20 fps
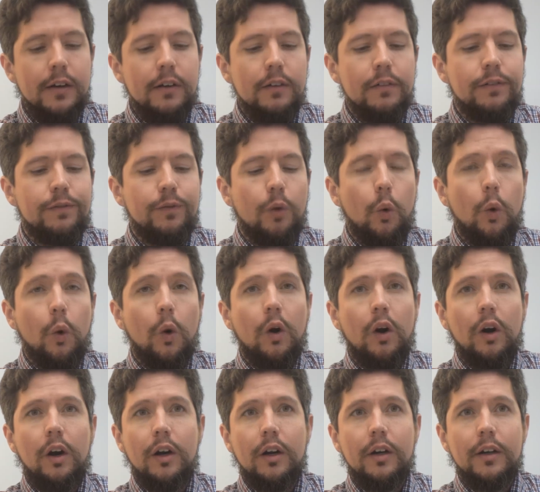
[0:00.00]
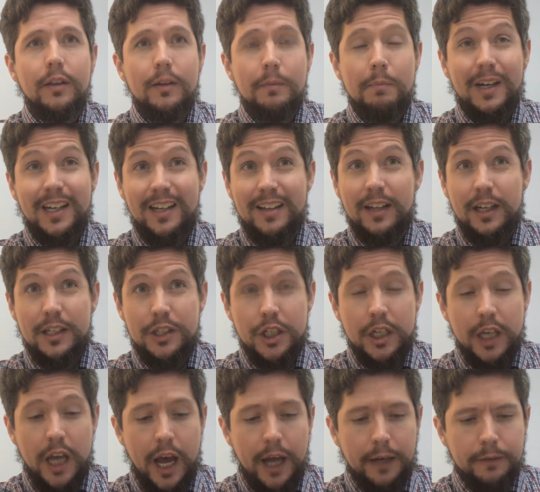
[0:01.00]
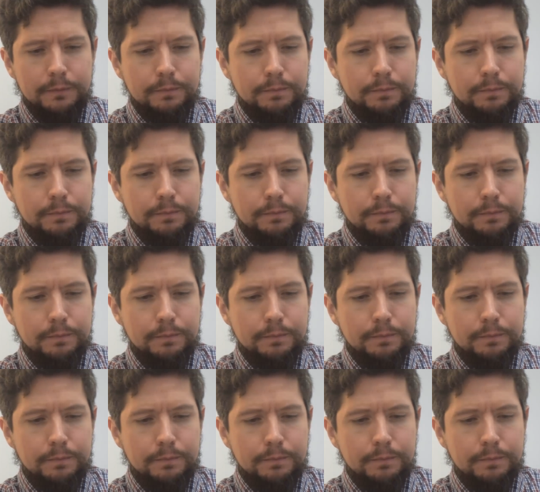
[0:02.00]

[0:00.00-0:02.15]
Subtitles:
for the money that you get.